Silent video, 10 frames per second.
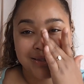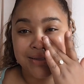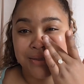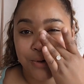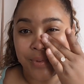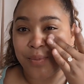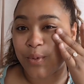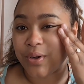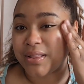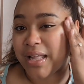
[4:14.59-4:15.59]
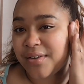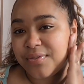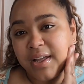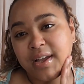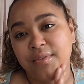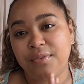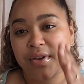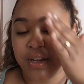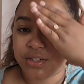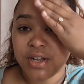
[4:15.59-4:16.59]
It's a little bit more lifelike of a
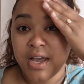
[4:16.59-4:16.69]
finish.